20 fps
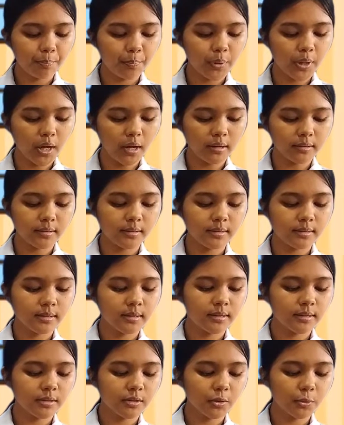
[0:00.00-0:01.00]
plus
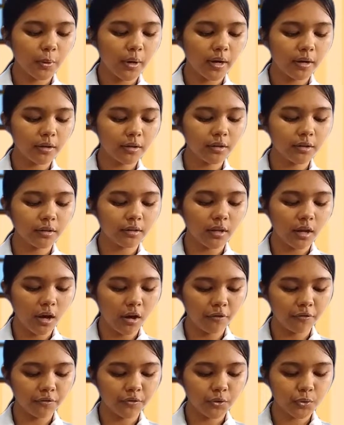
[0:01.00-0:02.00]
square root
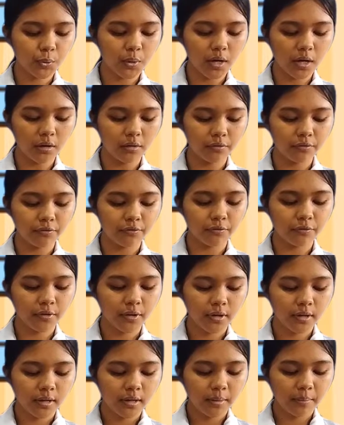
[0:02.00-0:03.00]
of 12
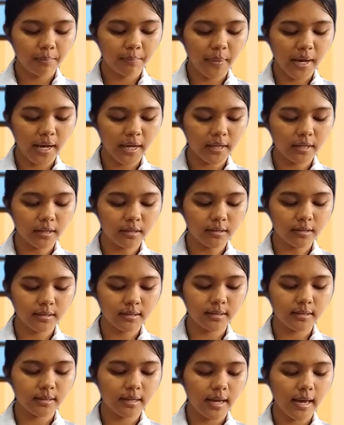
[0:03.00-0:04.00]
minus
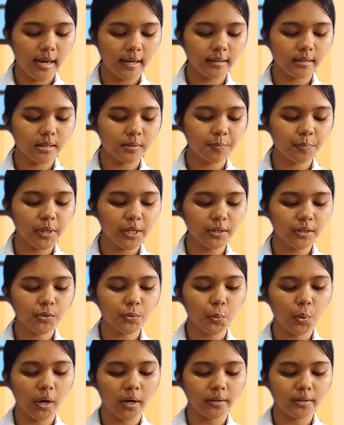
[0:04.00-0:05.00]
x plus
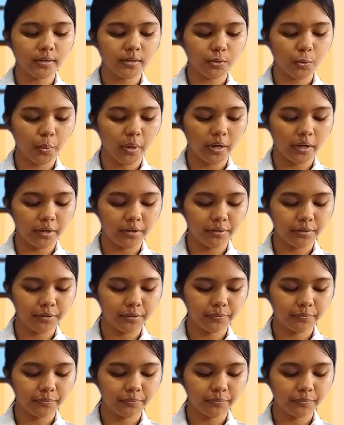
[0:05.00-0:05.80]
1 squared